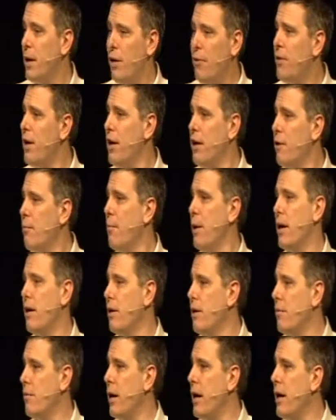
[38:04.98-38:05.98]
don't think you're better
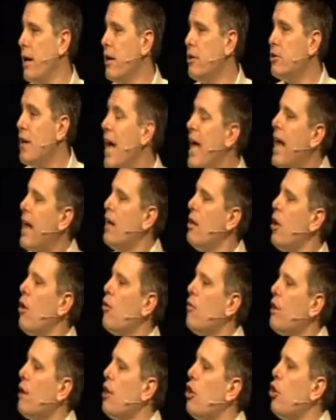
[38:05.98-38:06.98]
than anybody else, and
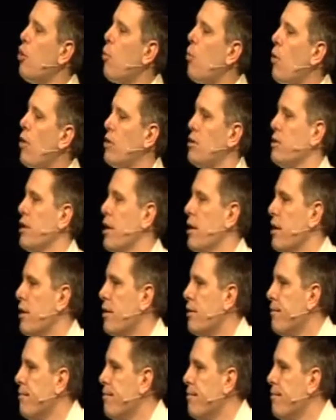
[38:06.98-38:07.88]
don't think you're worse either.